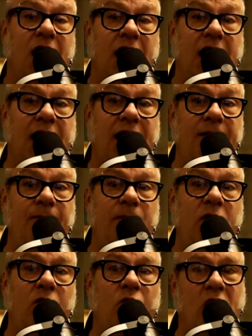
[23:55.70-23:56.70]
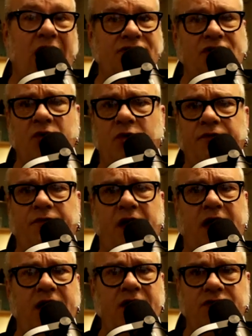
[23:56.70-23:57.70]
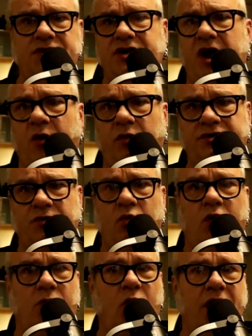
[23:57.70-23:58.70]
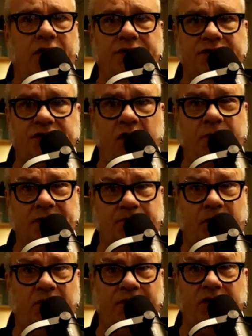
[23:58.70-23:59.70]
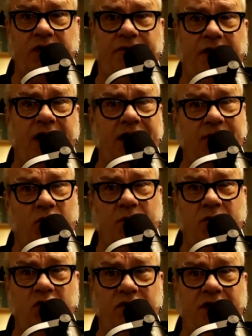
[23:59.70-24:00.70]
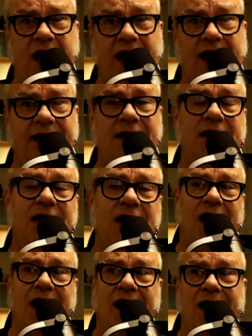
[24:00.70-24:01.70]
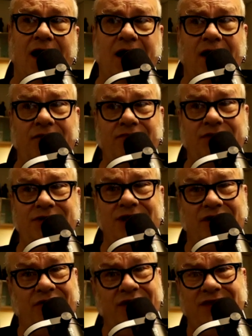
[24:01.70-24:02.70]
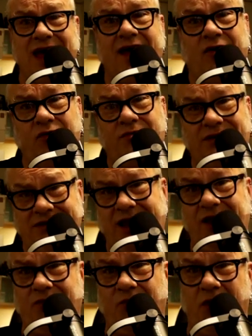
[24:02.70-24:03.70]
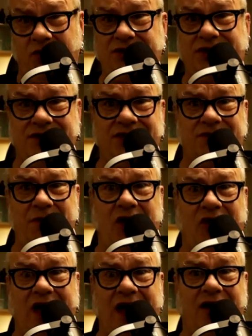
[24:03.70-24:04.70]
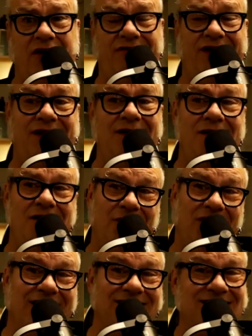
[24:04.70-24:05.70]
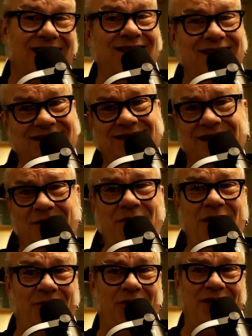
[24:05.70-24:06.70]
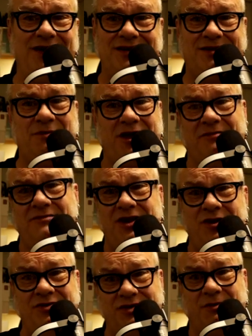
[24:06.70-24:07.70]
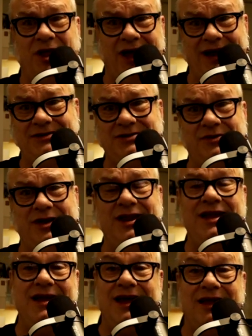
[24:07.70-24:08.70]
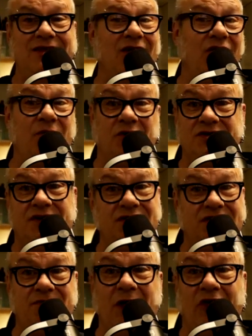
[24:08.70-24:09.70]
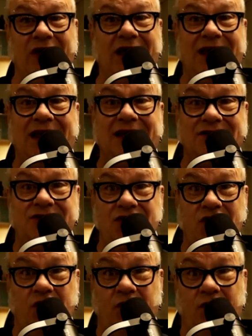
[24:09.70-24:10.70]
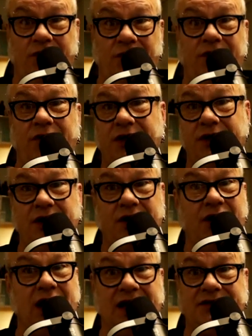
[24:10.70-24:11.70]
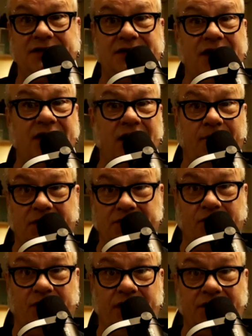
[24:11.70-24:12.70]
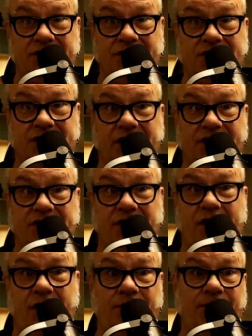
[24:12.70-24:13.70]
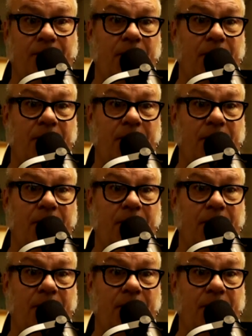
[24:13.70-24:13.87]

Uh, washing it with uh, in the shower with some warm water and soap is perfectly fine to remove that. Uh, generally, that'll take most of the smell out of it. But like I said, I think some people, they just become nose blind to it. And the only person that's smelling it is you. You're not stinking up the joint, just to let you know.